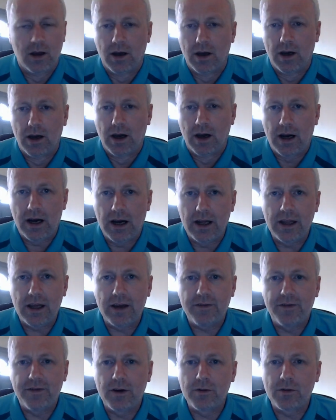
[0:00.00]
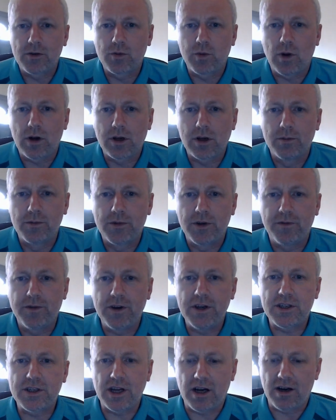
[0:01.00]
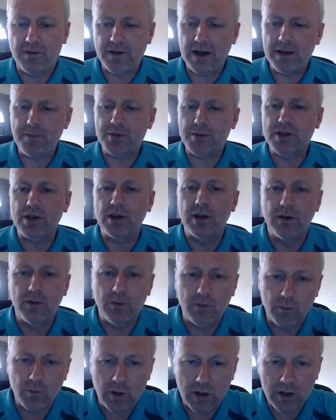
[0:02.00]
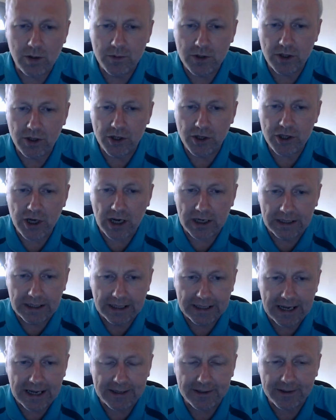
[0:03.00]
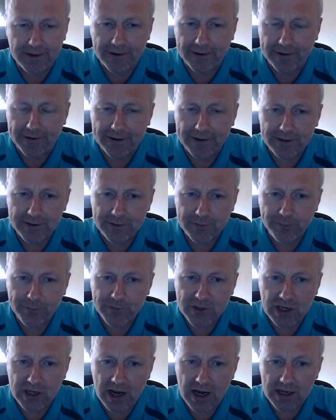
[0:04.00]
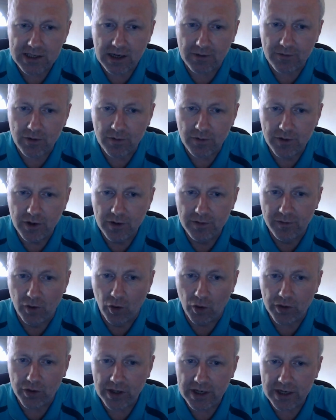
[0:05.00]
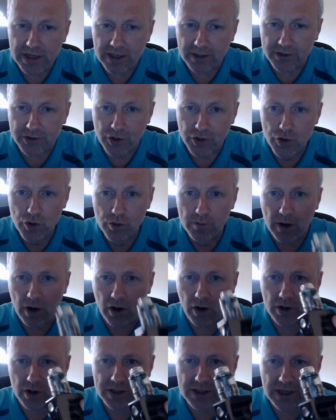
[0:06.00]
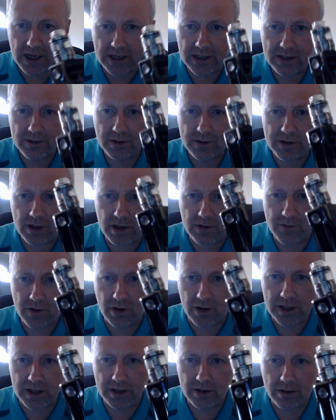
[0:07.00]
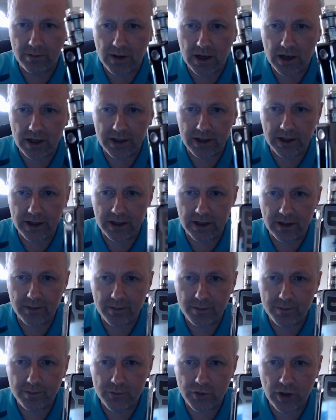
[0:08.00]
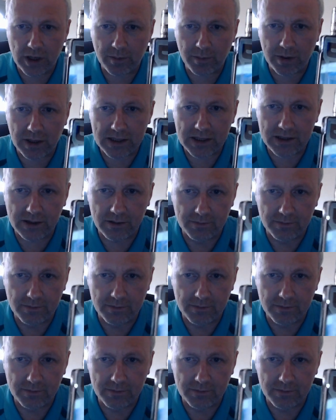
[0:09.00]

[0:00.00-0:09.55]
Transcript: Hi there folks, welcome to Freestyle Vapes, welcome to the channel again. Tonight I have a review for the Doom RTA, which I've got here on my Drag Platinum.